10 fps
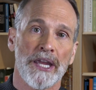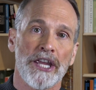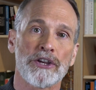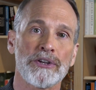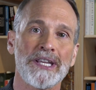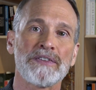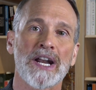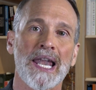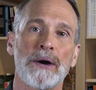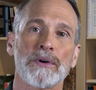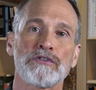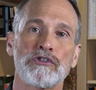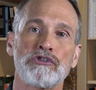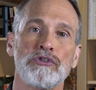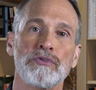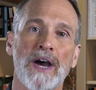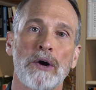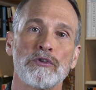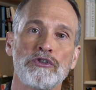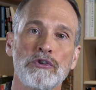It could even allow us to choose how
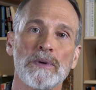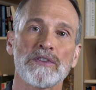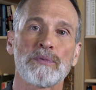humans